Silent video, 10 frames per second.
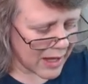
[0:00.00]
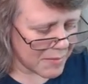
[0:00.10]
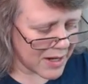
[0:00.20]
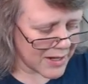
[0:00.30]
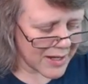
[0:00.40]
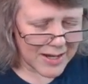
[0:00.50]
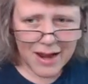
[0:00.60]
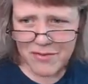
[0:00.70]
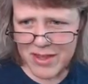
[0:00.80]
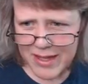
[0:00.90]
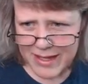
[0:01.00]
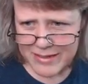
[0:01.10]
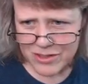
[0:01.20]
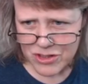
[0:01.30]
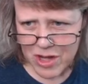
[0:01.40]
I mean, it, everything
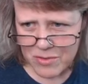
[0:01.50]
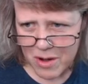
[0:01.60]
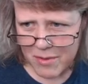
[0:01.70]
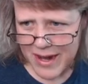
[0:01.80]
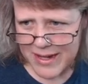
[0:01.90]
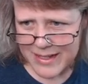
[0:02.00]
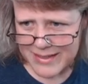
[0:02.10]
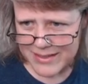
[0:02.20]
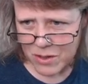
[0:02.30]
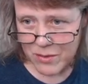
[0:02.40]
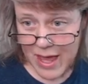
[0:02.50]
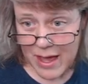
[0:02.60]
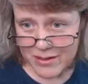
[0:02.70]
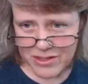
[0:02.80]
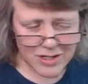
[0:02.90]
has a genre, right? And so,
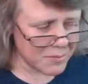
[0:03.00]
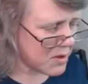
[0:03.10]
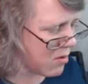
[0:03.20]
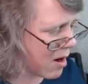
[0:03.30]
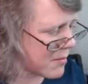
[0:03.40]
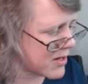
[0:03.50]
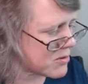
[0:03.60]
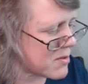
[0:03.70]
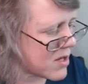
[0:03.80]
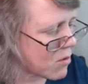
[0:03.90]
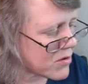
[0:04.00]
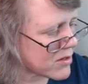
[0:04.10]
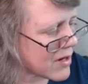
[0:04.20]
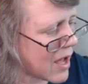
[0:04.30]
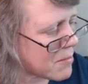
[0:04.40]
yeah, GW are meant to be over the
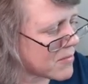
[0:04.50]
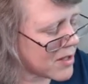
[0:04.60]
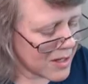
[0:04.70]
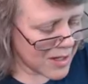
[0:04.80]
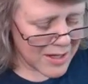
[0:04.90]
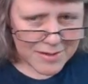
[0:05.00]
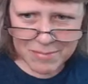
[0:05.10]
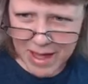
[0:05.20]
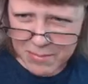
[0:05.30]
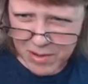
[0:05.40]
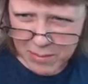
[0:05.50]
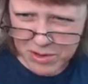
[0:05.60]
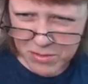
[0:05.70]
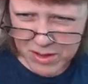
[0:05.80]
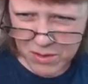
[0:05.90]
top. I'm probably
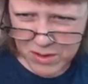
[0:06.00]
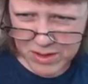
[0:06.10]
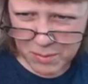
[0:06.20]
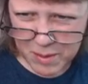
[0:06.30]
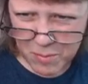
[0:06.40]
doing her a little bit